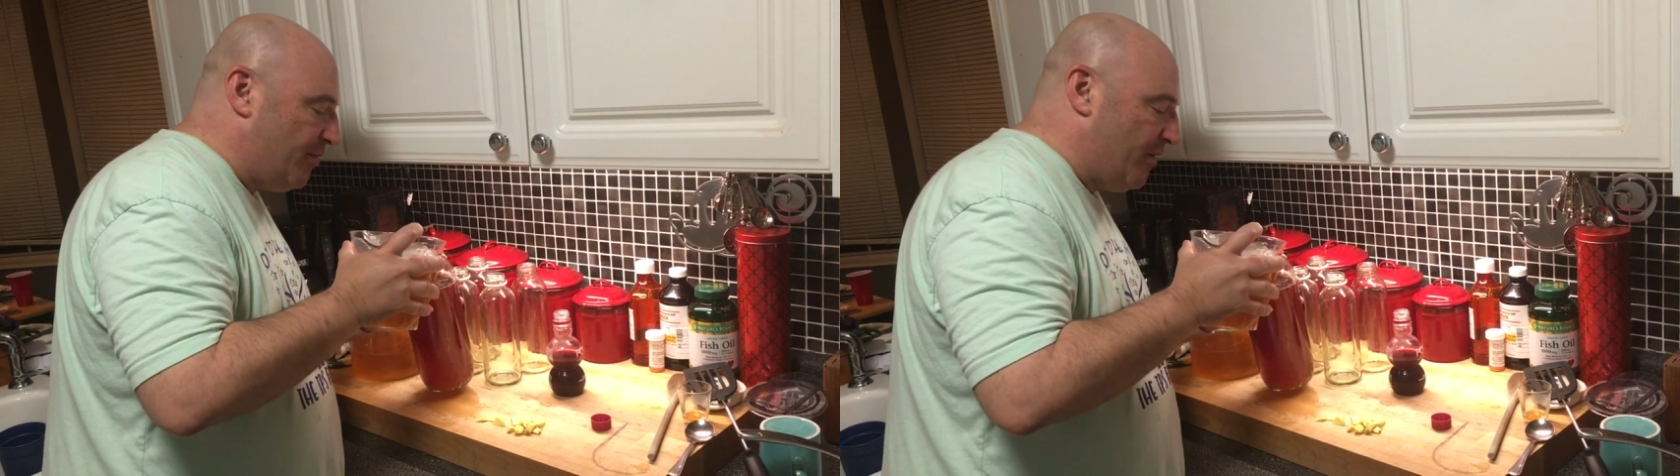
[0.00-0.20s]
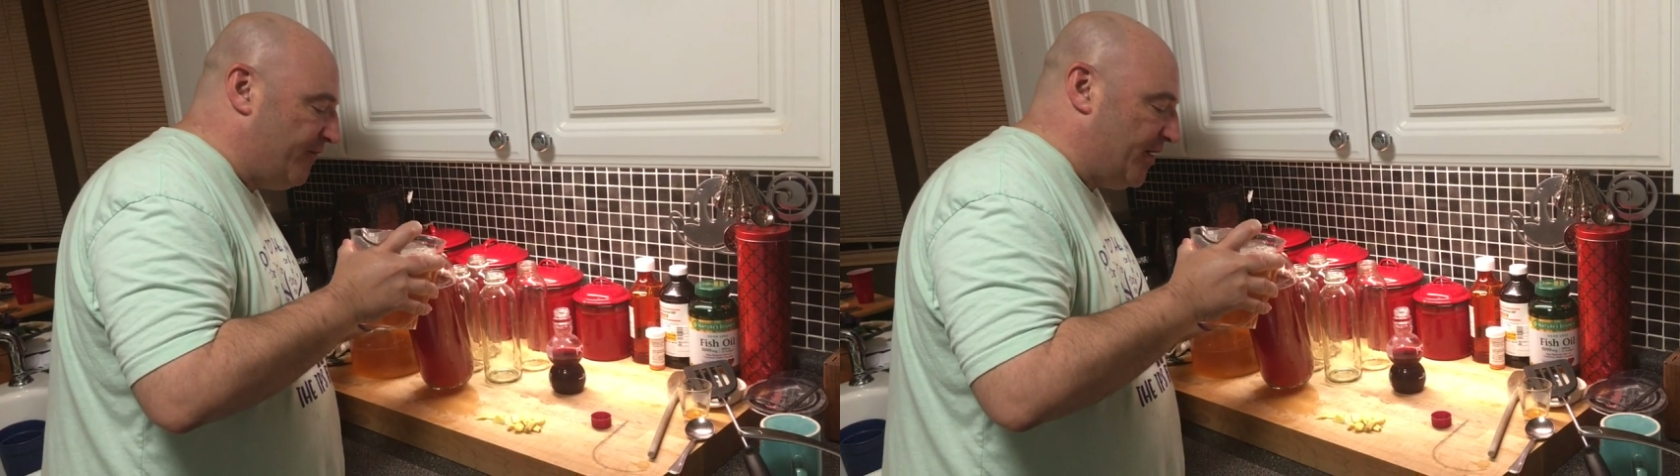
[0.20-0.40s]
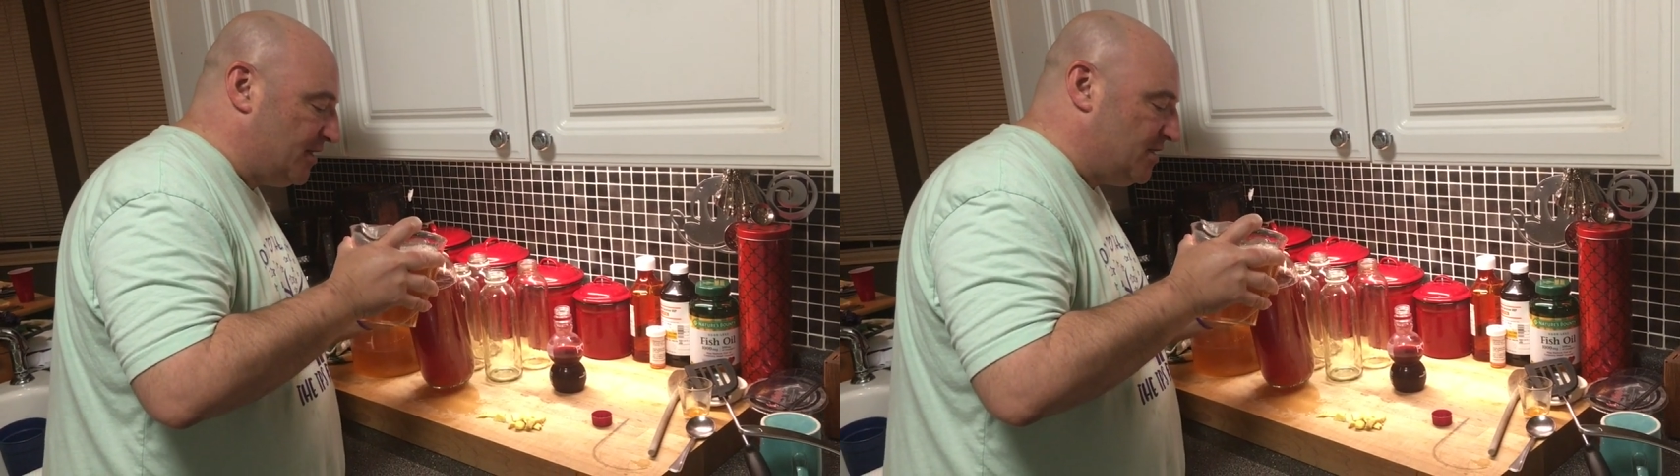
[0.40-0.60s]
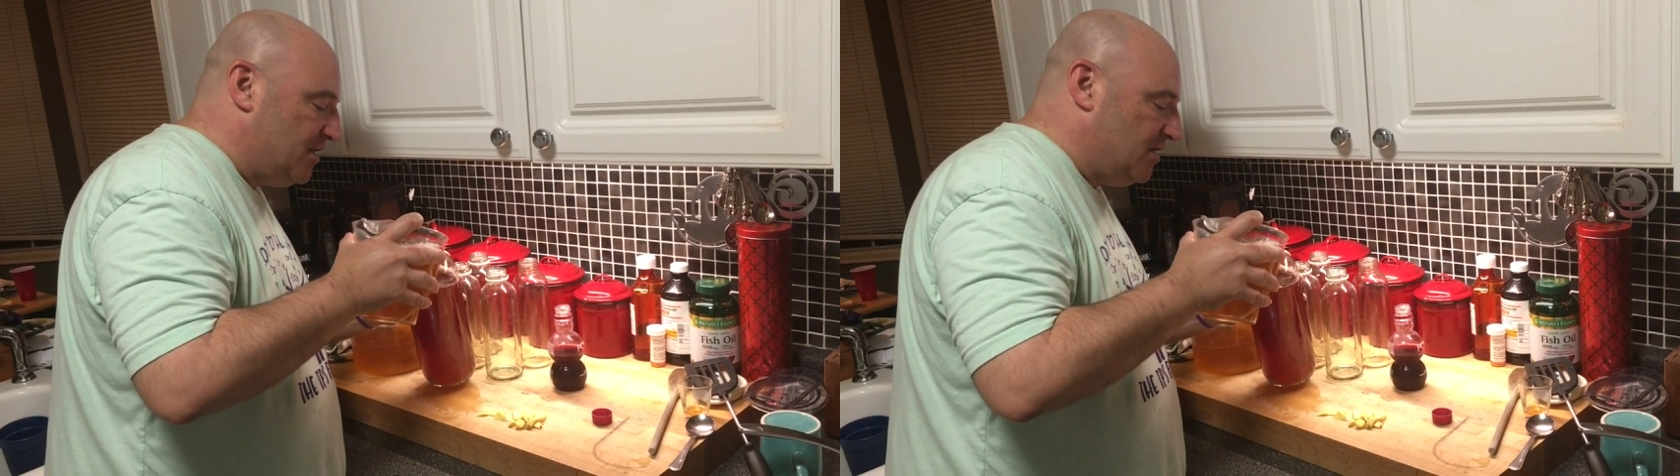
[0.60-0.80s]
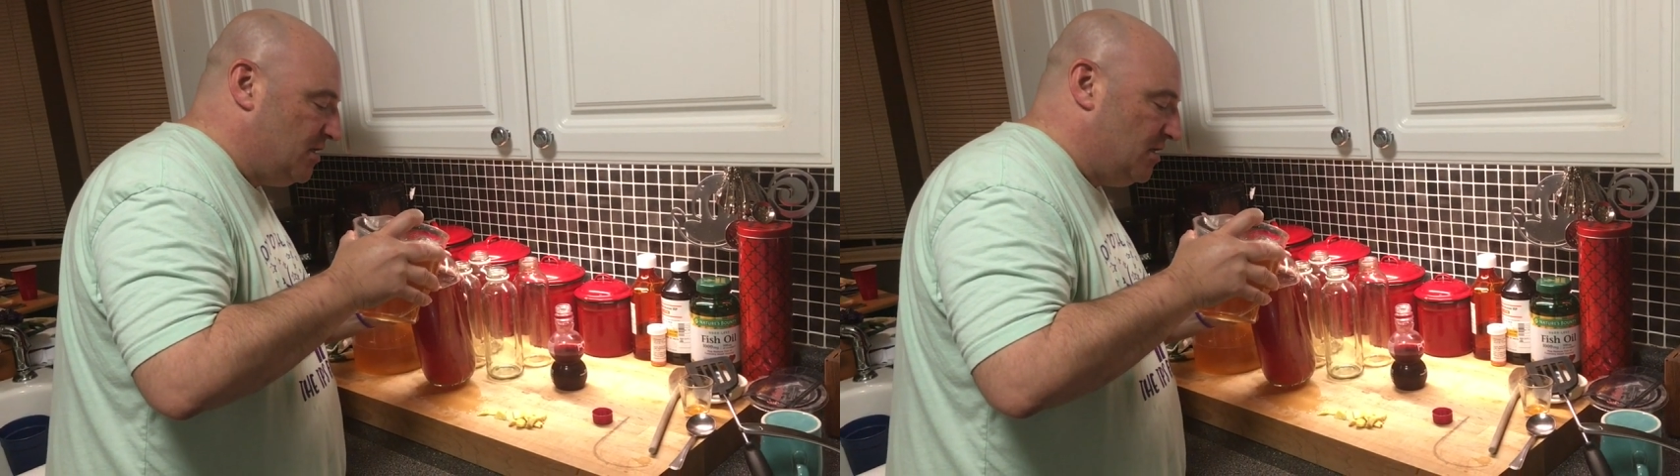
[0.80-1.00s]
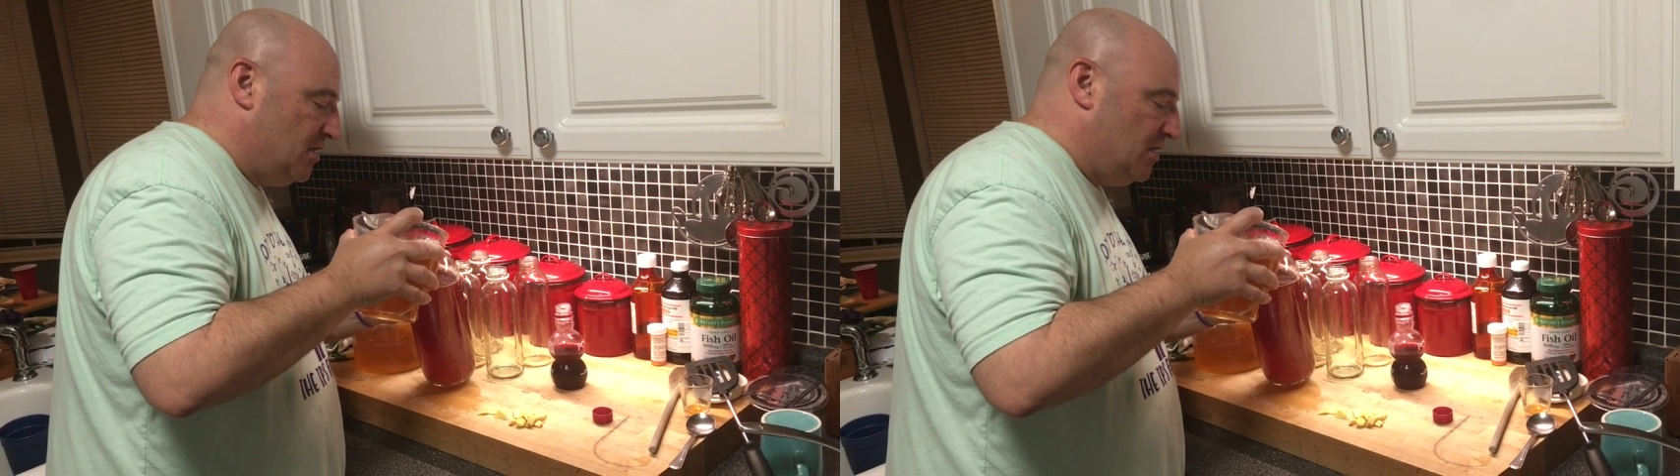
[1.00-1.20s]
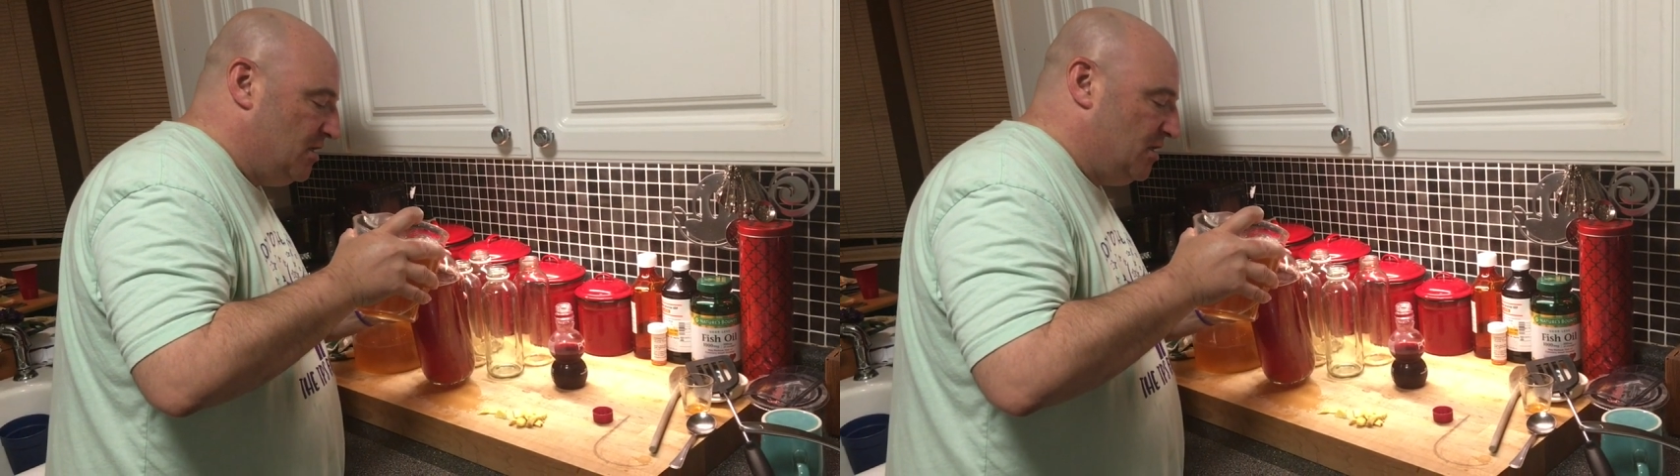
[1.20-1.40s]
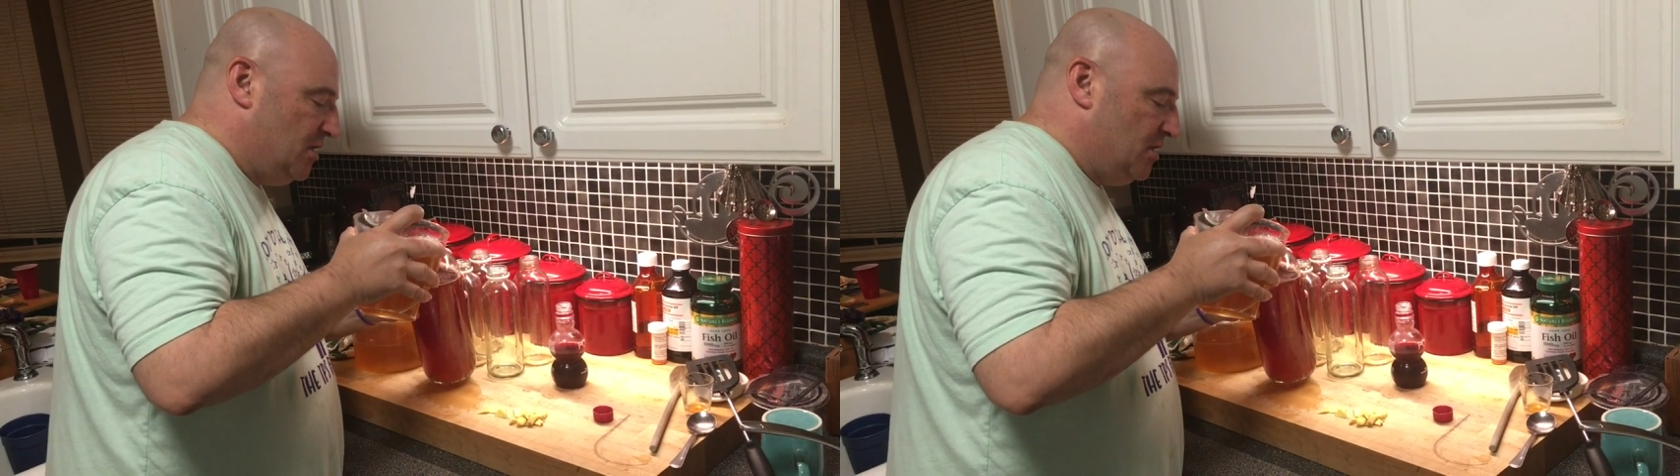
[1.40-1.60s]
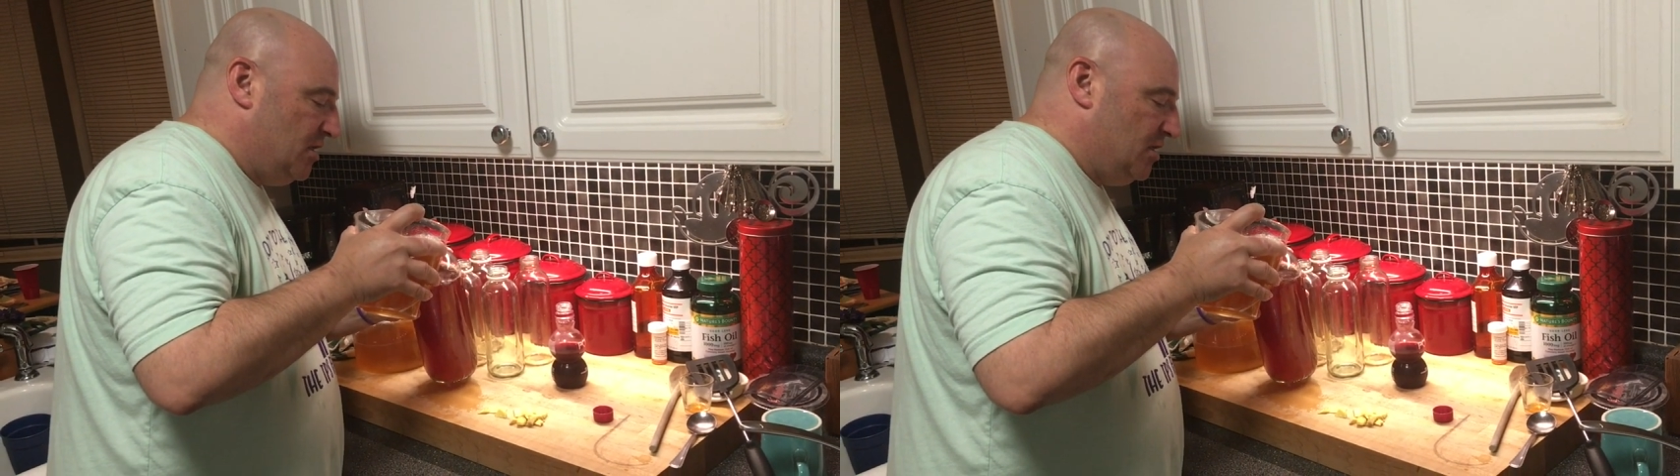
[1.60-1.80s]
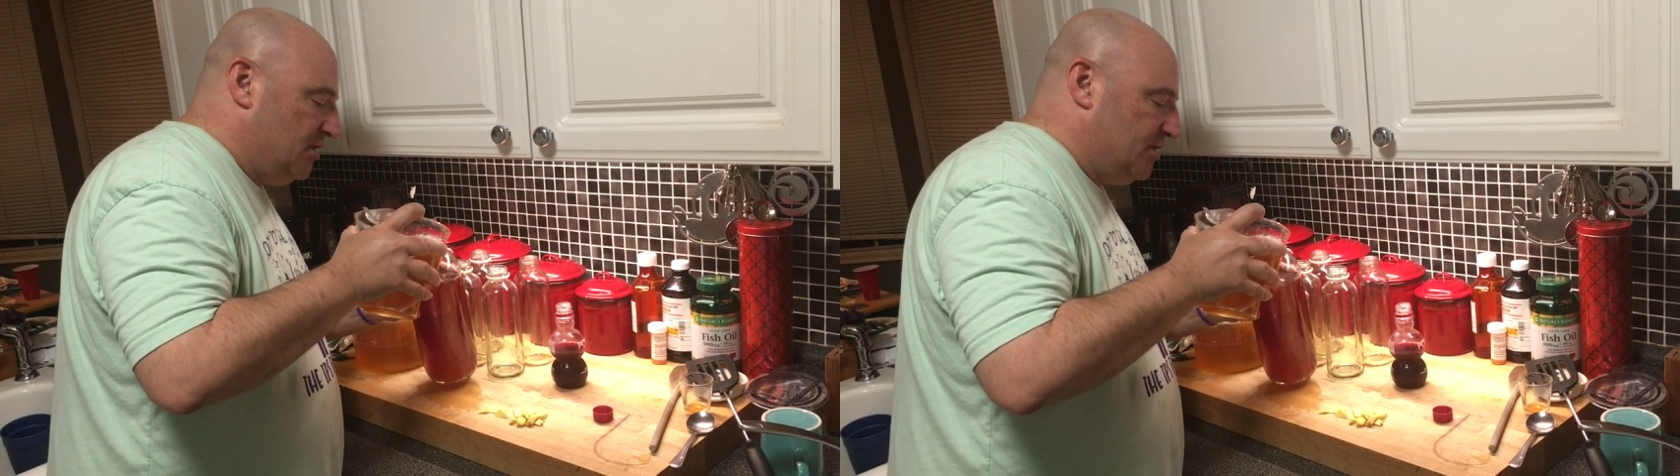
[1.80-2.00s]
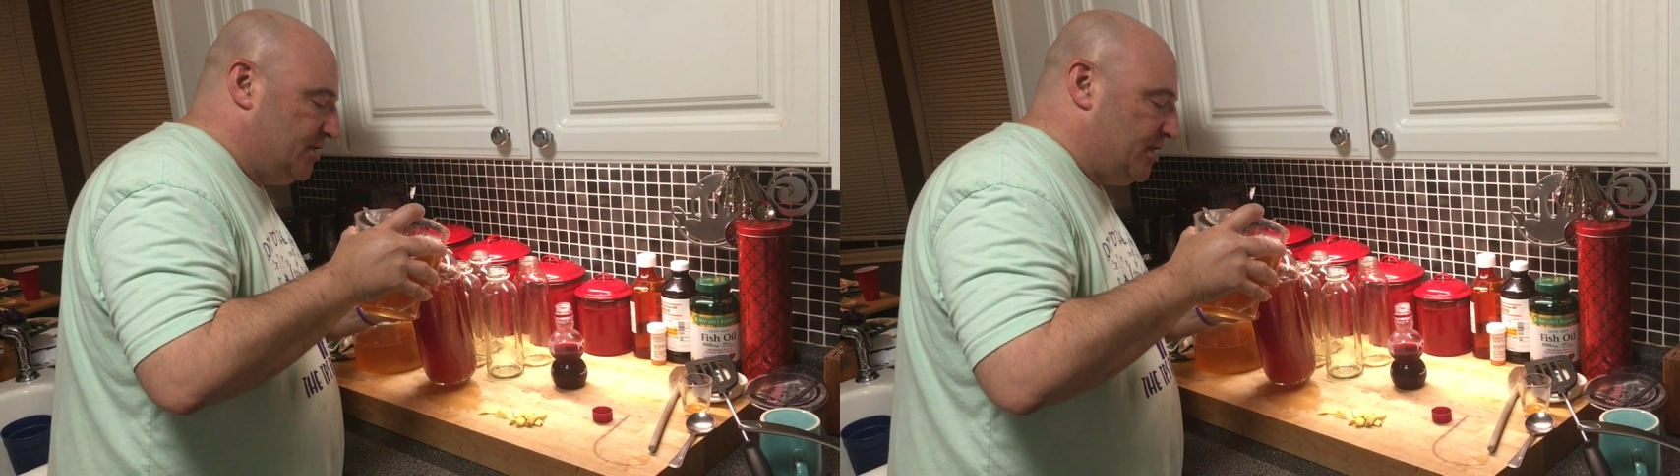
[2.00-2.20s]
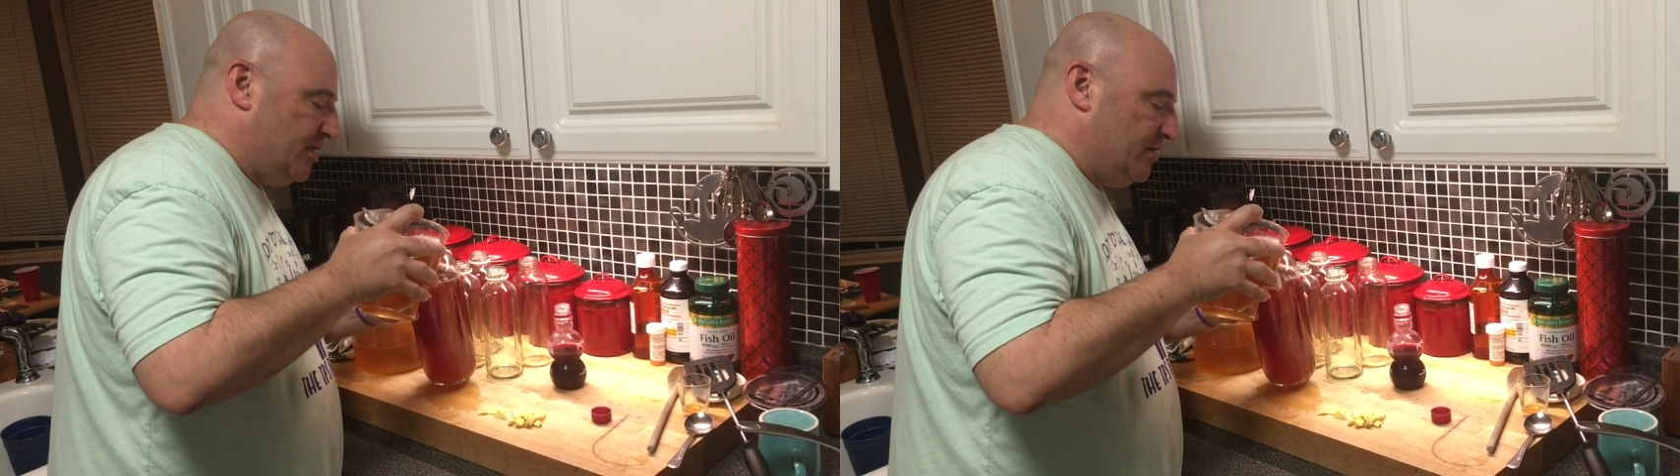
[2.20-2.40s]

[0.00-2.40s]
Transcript: perfect. So.